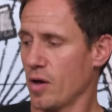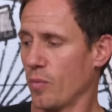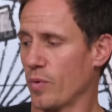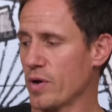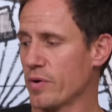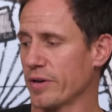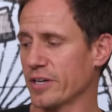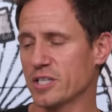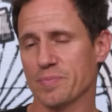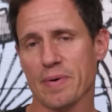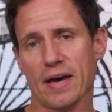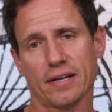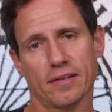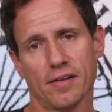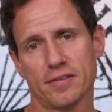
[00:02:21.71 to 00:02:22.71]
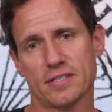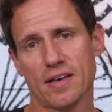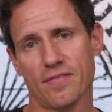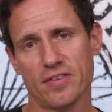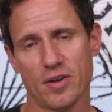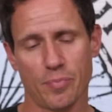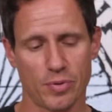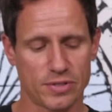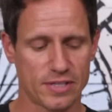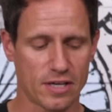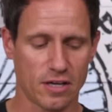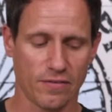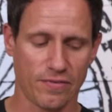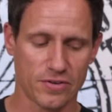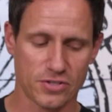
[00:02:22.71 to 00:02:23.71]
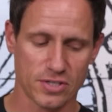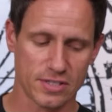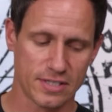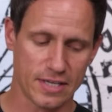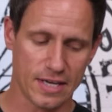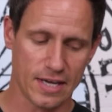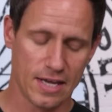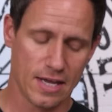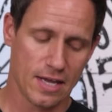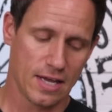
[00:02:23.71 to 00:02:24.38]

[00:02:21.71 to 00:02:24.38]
We would expect that 70% efficiency